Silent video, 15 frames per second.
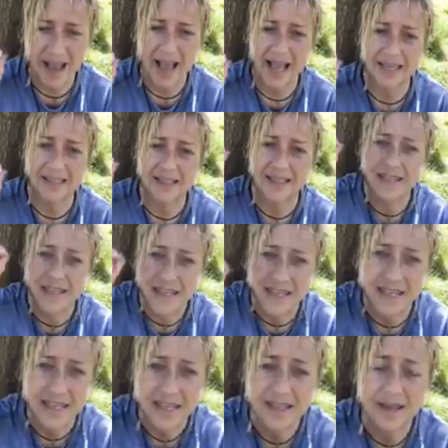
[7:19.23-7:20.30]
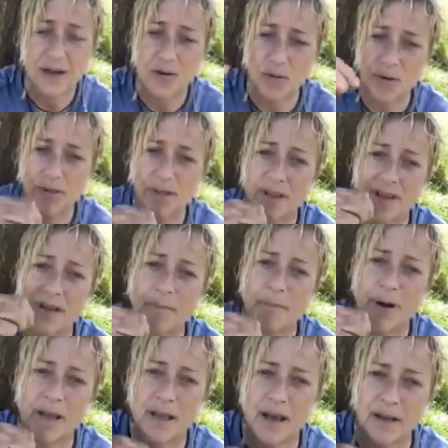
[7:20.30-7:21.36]
as a need within
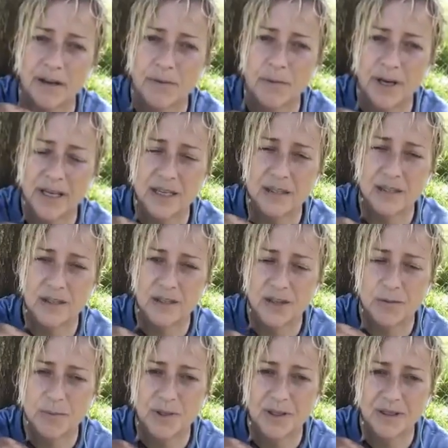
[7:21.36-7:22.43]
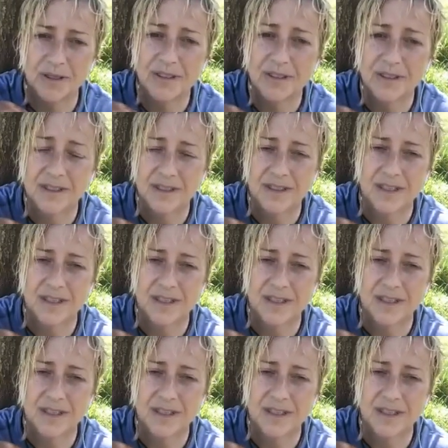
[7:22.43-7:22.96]
my unawakened humanness,